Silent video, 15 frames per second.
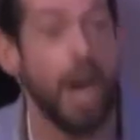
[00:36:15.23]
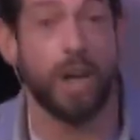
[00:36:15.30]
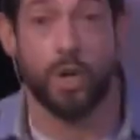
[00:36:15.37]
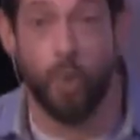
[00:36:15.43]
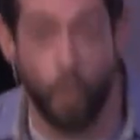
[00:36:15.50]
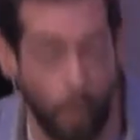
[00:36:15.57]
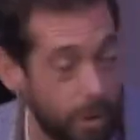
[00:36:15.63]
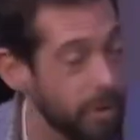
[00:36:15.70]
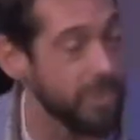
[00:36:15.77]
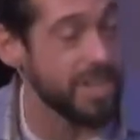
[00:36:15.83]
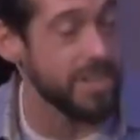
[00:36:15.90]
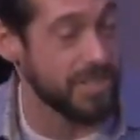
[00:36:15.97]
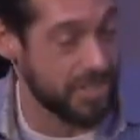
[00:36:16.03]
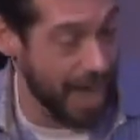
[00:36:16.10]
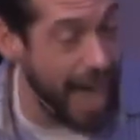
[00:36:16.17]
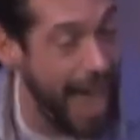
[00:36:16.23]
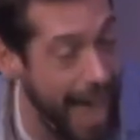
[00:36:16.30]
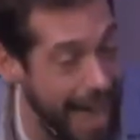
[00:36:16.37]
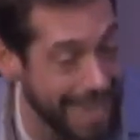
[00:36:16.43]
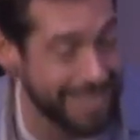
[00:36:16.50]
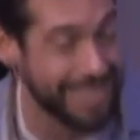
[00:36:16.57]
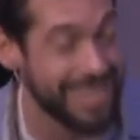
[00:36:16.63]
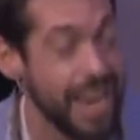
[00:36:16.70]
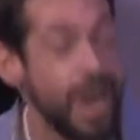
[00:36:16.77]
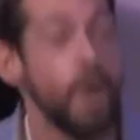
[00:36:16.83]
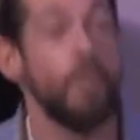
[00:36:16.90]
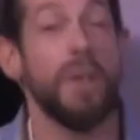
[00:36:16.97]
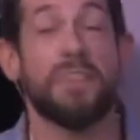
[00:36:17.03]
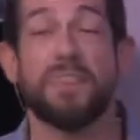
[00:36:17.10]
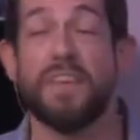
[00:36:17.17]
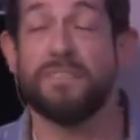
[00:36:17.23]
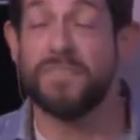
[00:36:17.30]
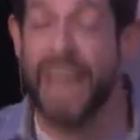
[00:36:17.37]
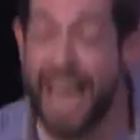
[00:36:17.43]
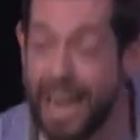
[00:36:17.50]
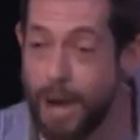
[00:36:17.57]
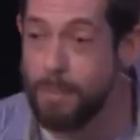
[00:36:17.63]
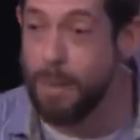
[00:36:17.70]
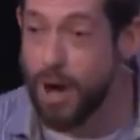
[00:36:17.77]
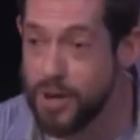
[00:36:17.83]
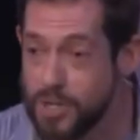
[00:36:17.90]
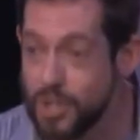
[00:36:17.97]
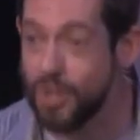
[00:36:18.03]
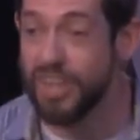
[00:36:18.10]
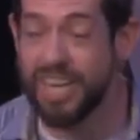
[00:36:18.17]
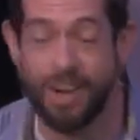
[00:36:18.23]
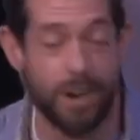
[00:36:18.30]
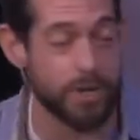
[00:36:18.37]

a quarter this size with the fire marshal in our